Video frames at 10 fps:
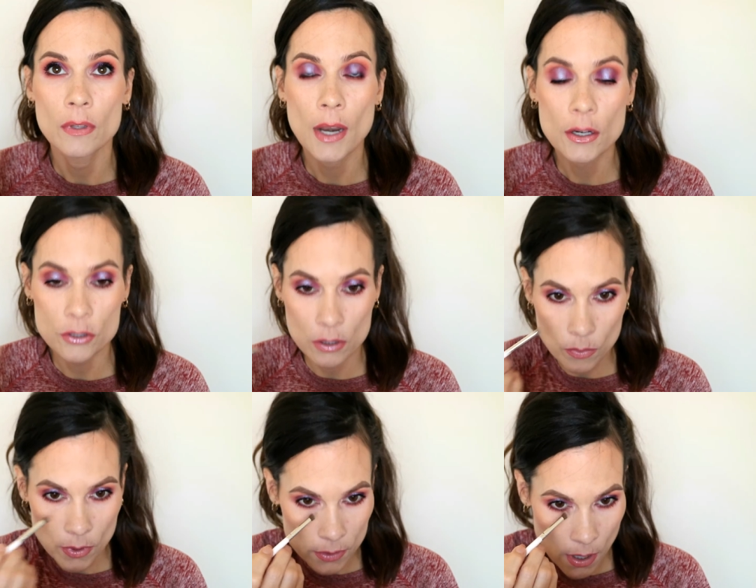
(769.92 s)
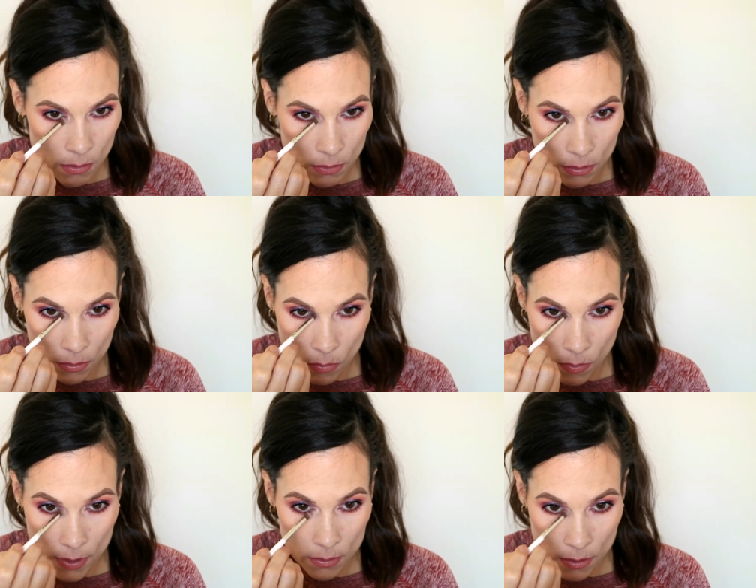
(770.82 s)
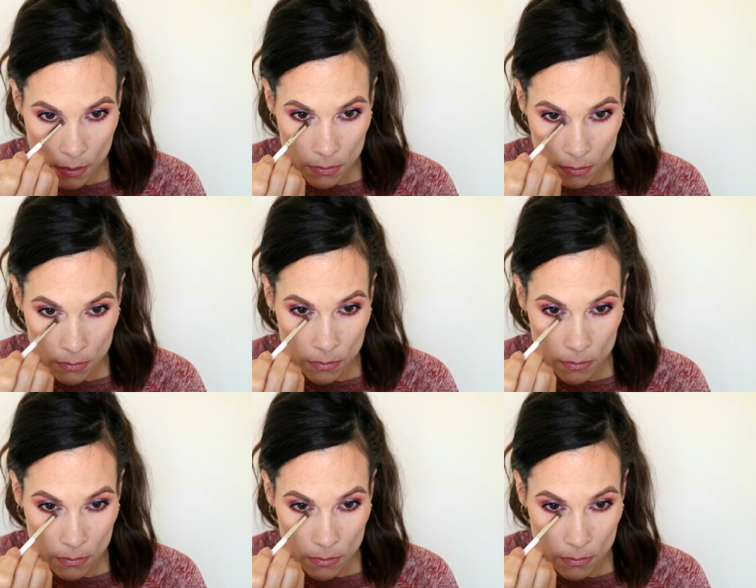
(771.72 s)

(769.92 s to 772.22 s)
that actually worked out quite nice.